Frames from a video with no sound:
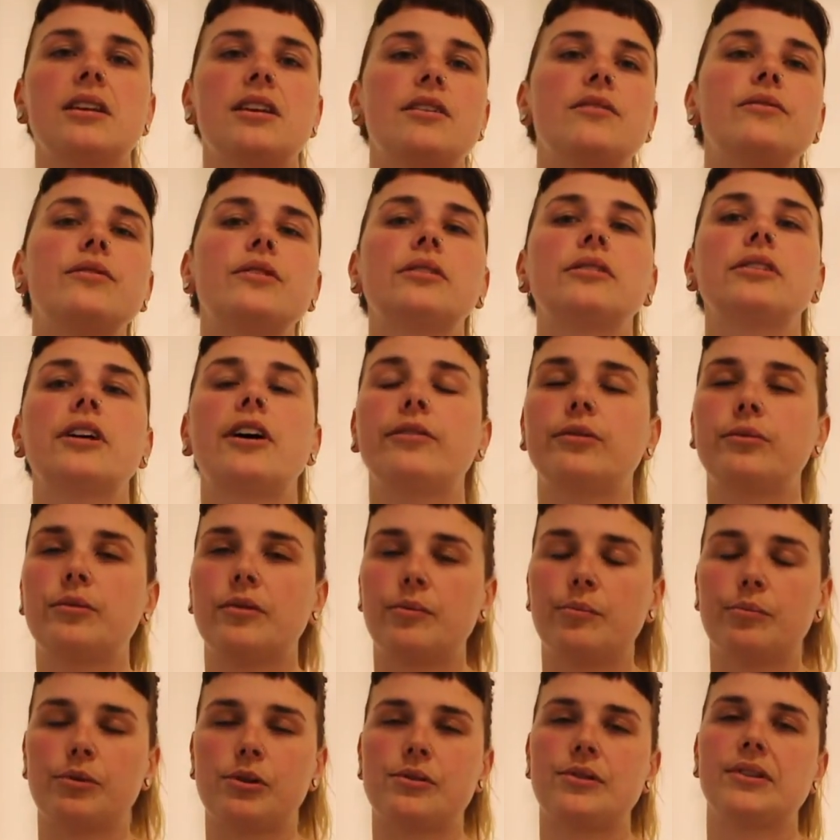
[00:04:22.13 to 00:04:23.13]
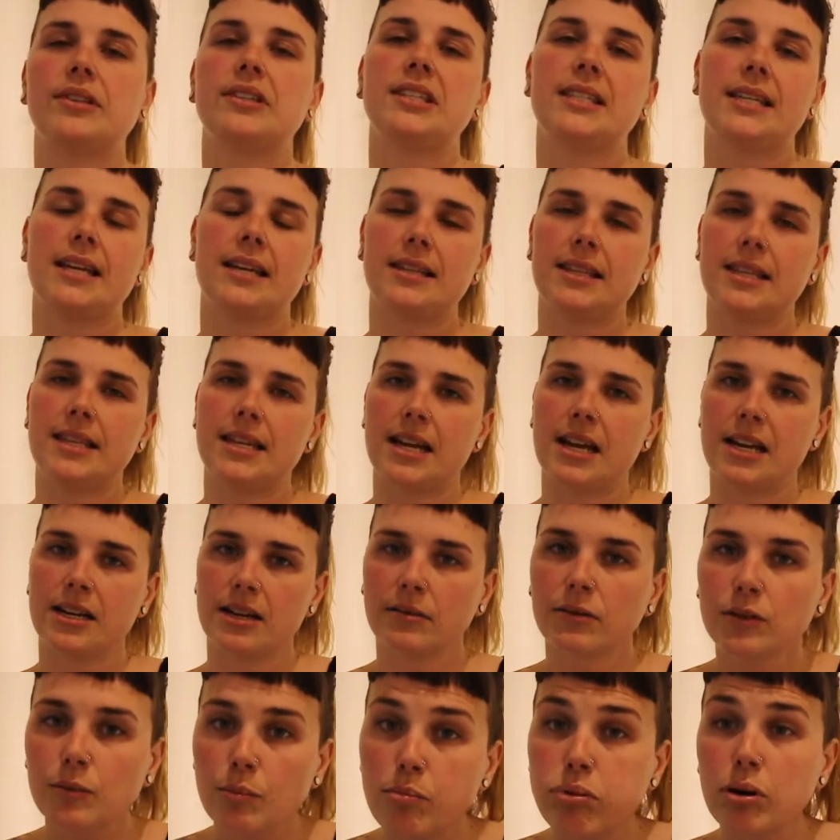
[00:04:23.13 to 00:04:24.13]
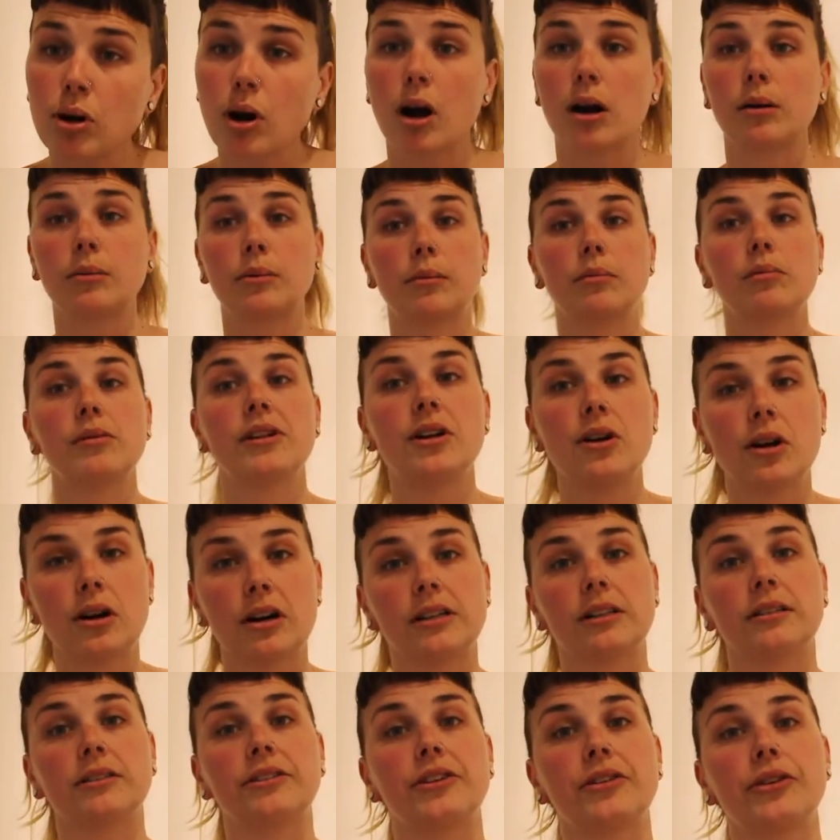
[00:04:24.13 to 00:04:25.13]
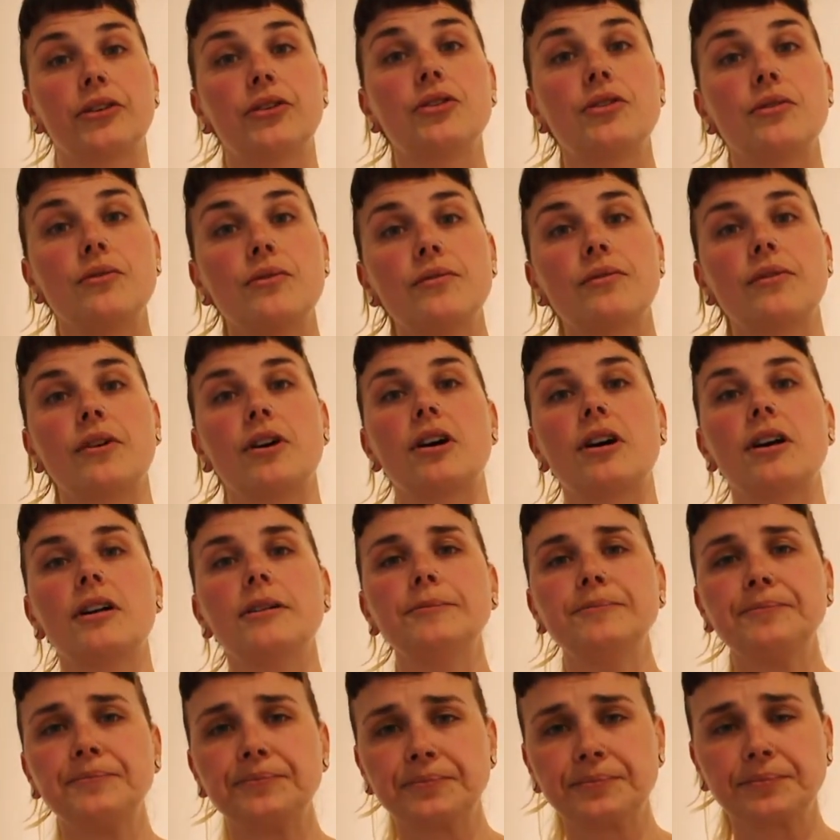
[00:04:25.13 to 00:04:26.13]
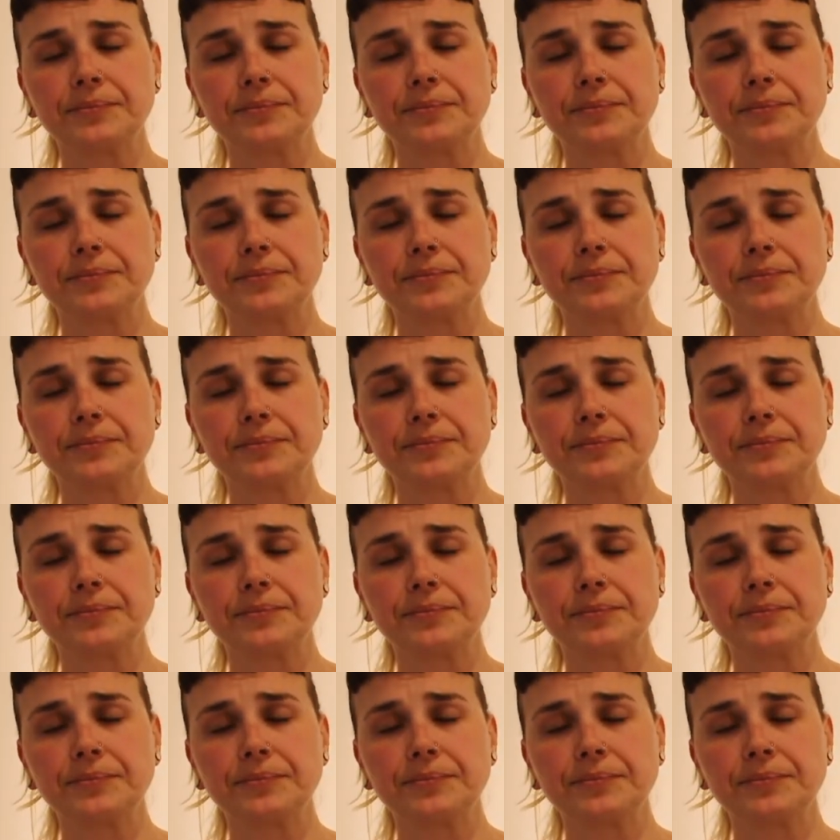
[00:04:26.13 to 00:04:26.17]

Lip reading: If you're left with bruises at the end, it's probably gone a little too far.